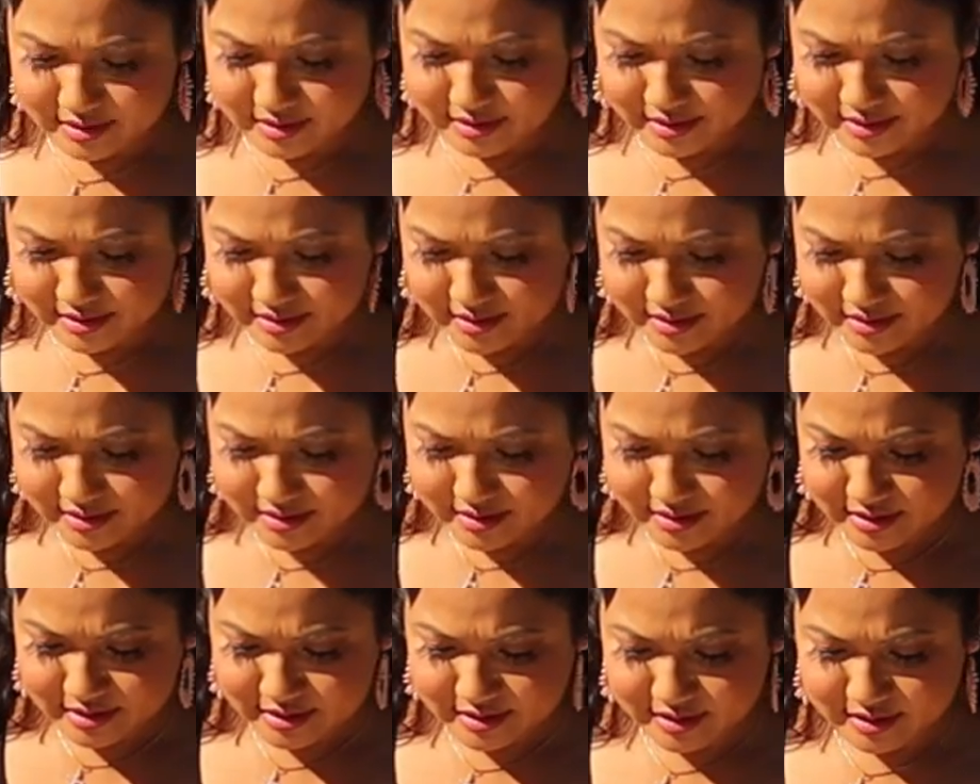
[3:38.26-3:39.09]

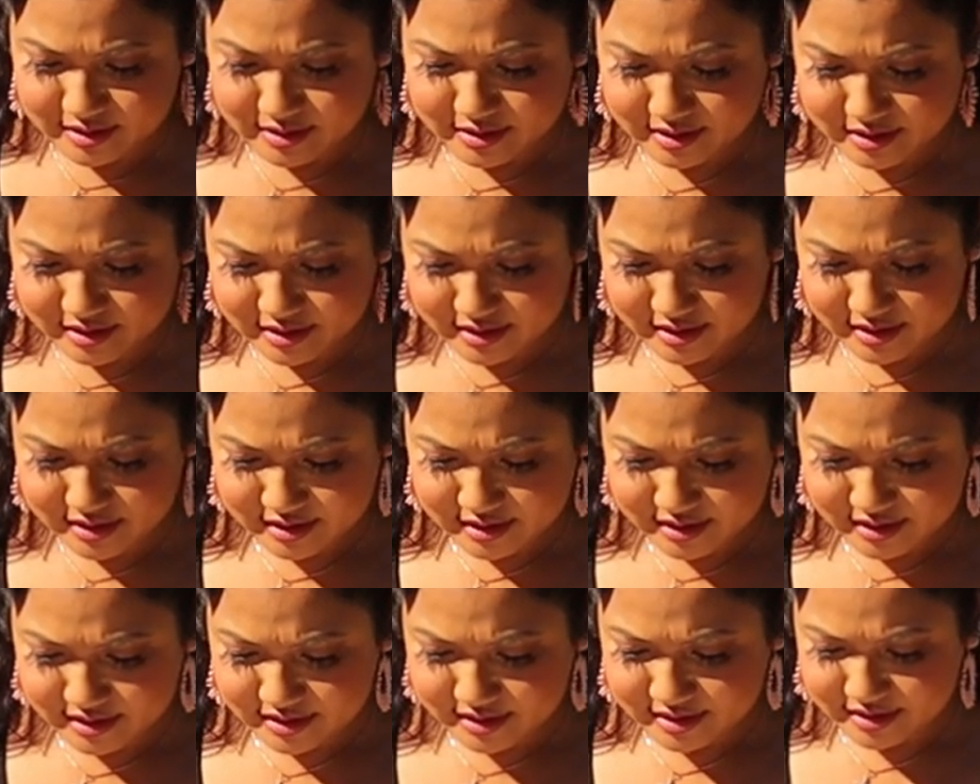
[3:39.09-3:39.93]

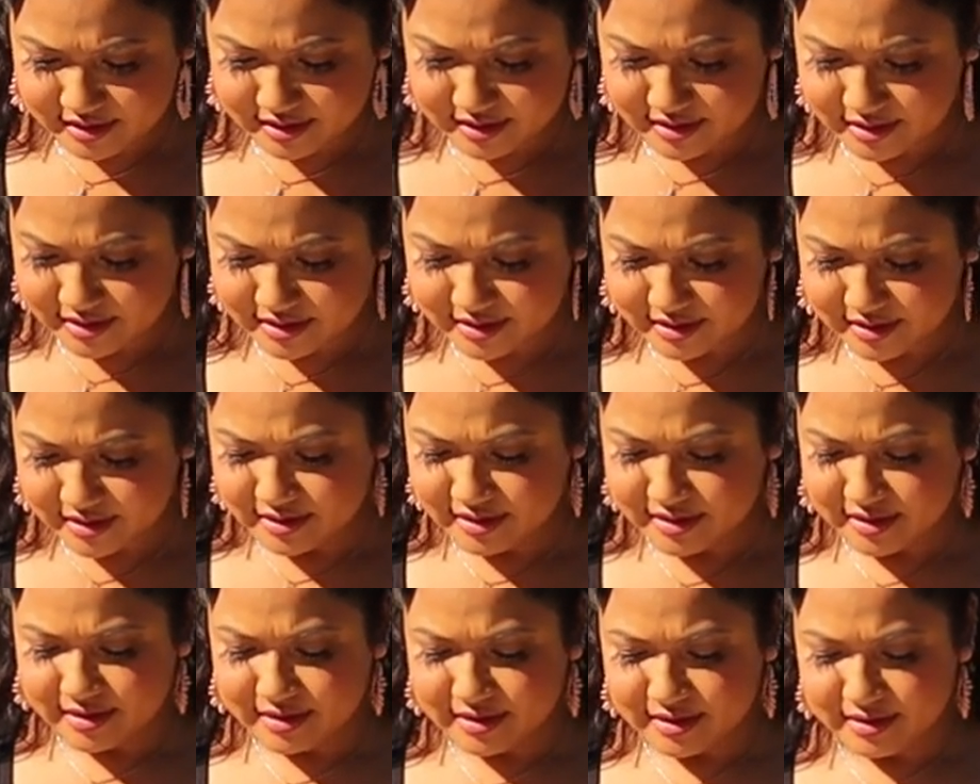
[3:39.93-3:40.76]

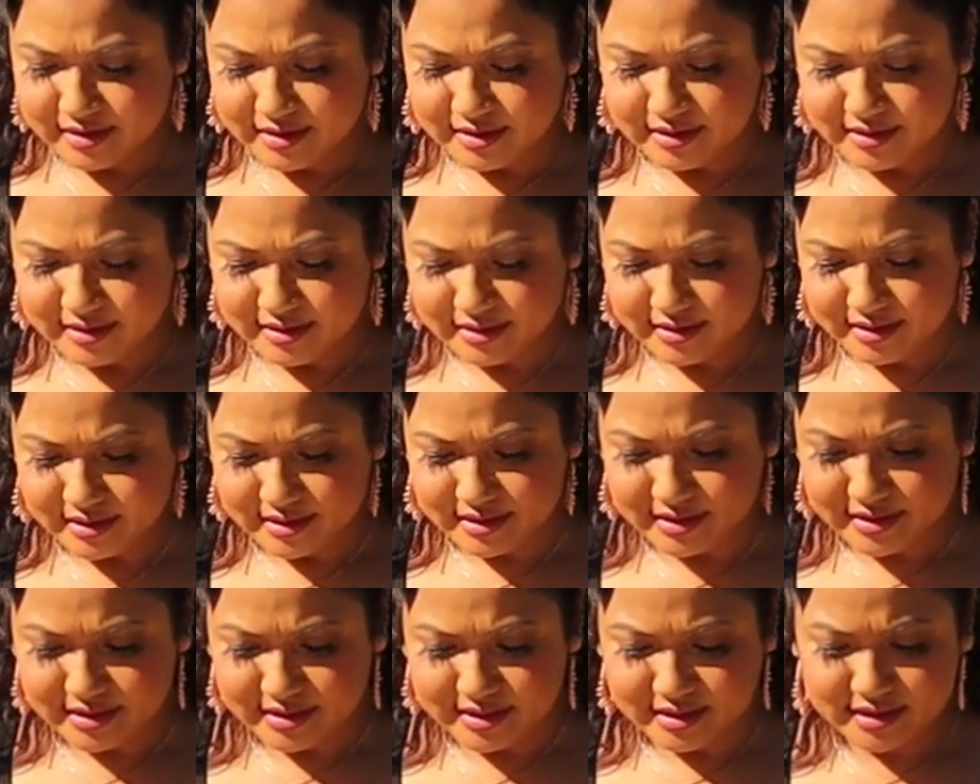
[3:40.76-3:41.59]

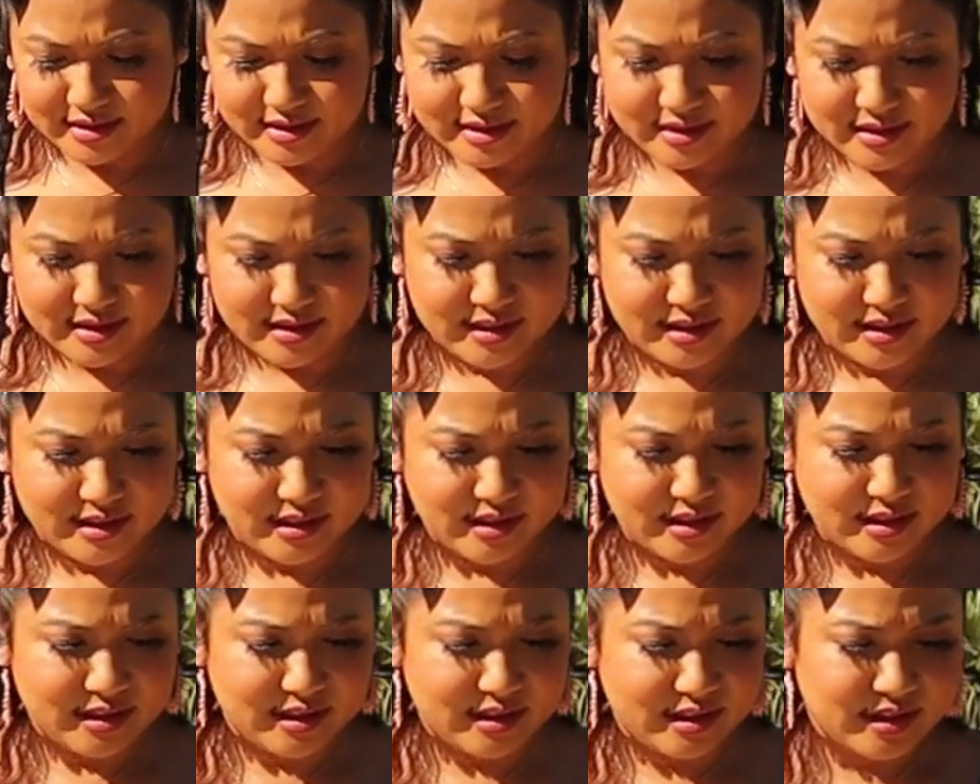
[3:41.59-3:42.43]

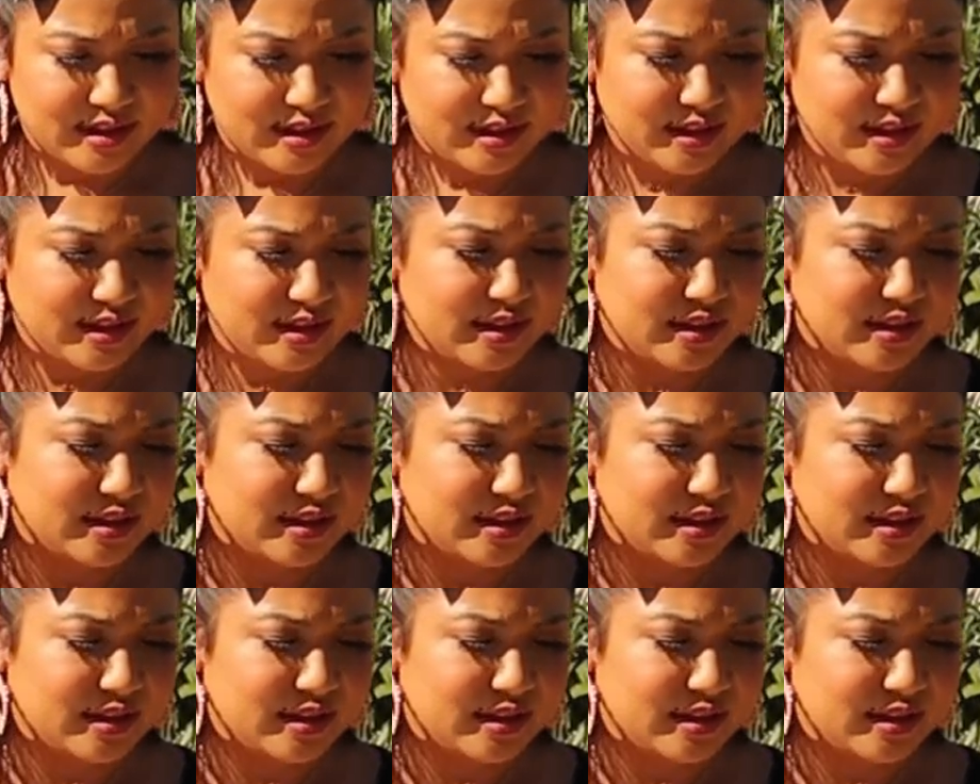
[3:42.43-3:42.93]
[no speech]